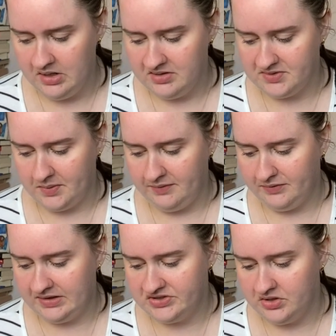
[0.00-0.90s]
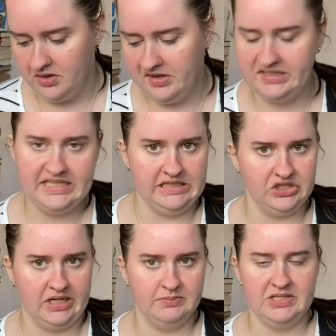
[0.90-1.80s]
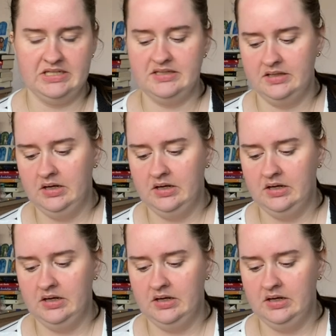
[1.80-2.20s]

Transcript: so I've read 13 chapters.